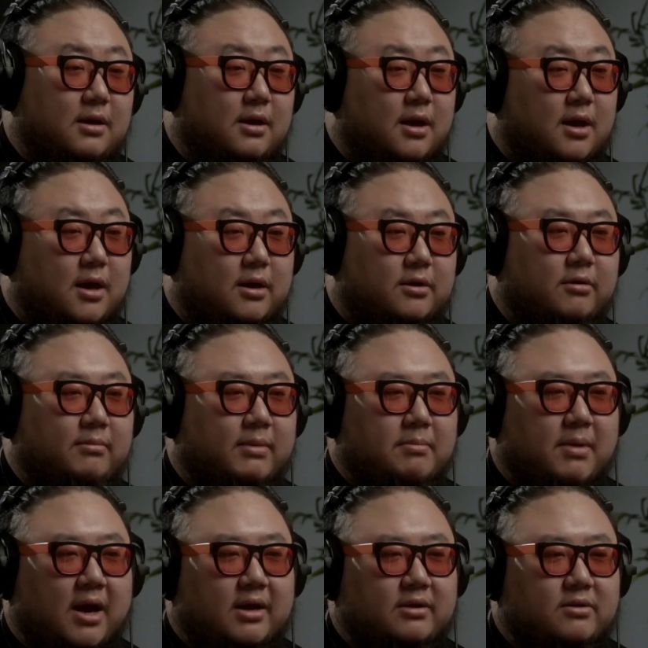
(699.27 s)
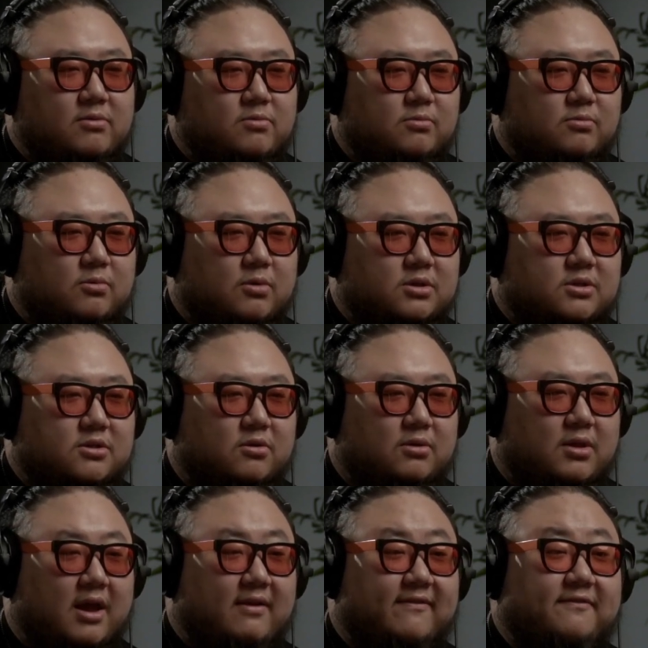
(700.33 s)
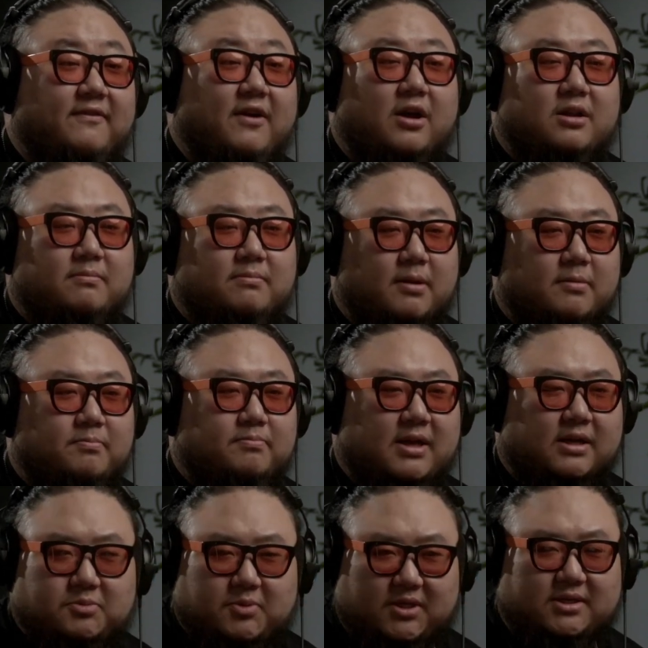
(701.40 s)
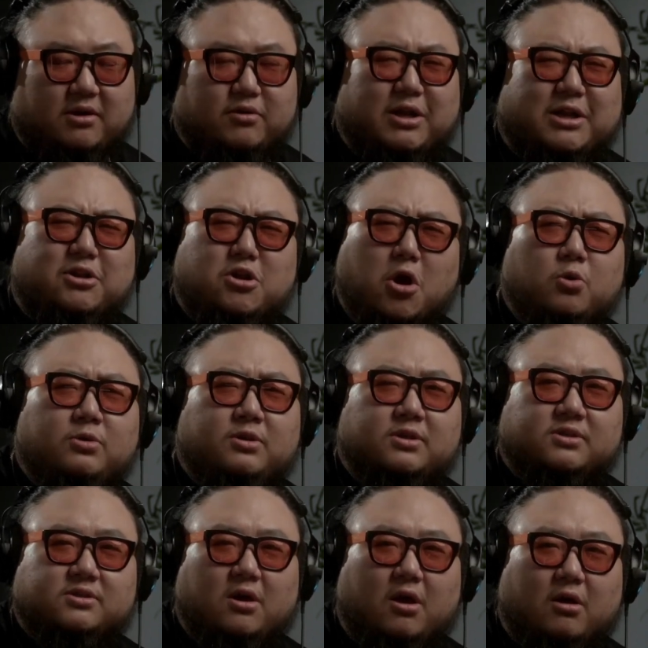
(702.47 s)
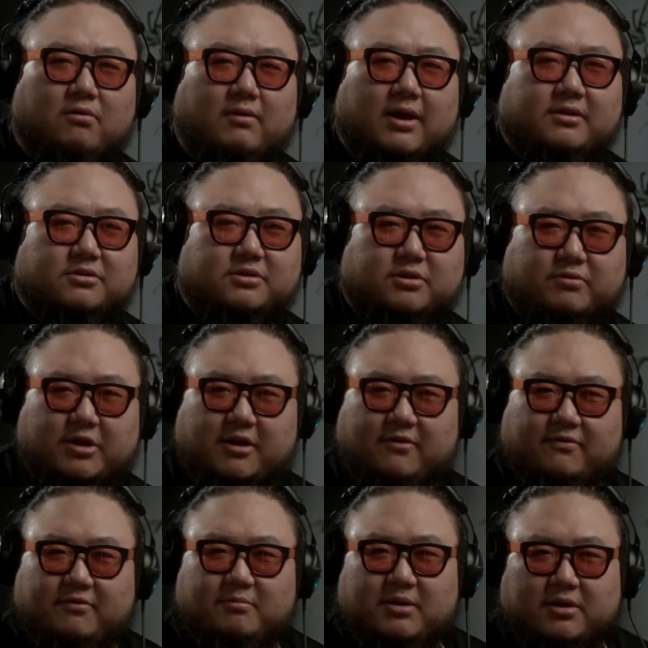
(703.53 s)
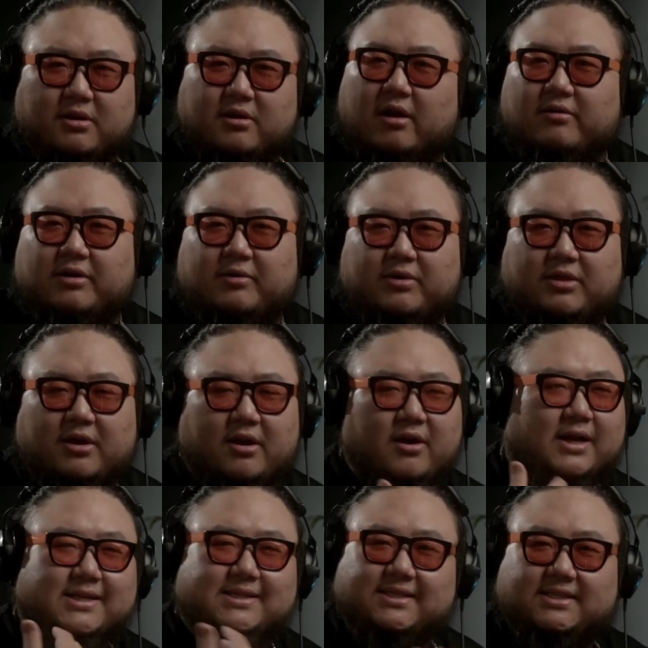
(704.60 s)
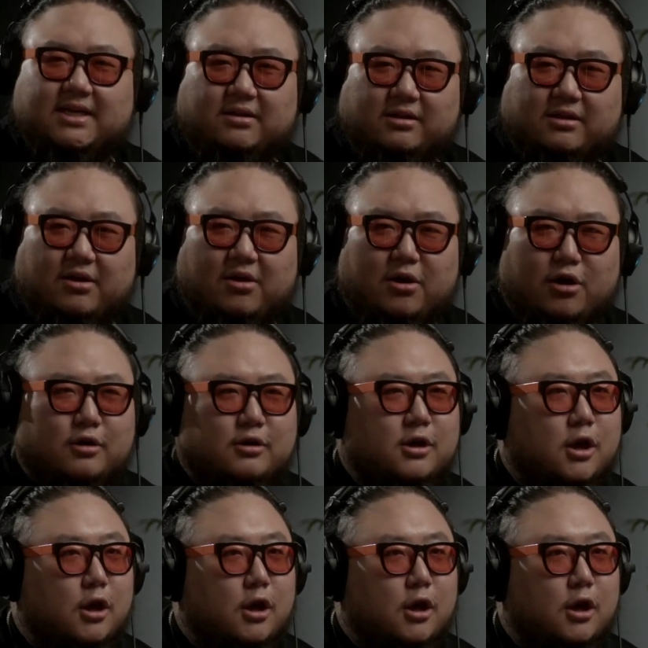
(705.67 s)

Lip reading: I don't know. My mind wants to go like Fun, but that's because I already know the song, right? There's already a familiarity there. I can sing along.